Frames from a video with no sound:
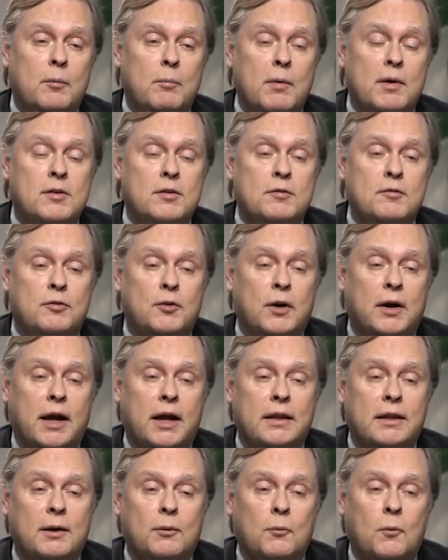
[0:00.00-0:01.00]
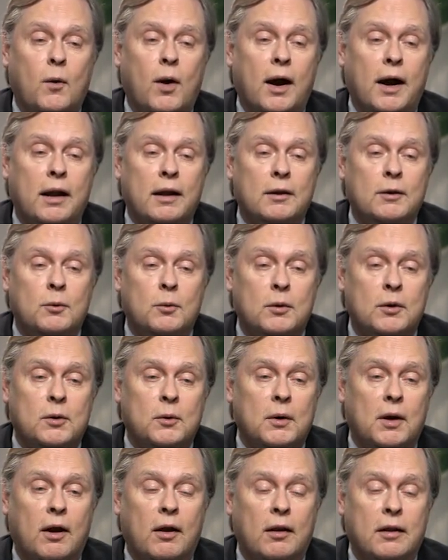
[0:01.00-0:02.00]
we mustn't forget that while you were
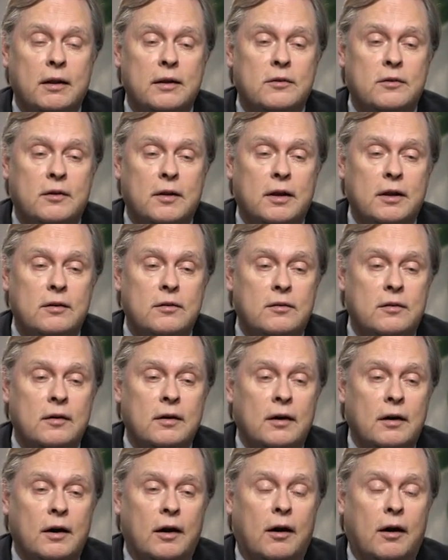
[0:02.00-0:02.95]
doing all these things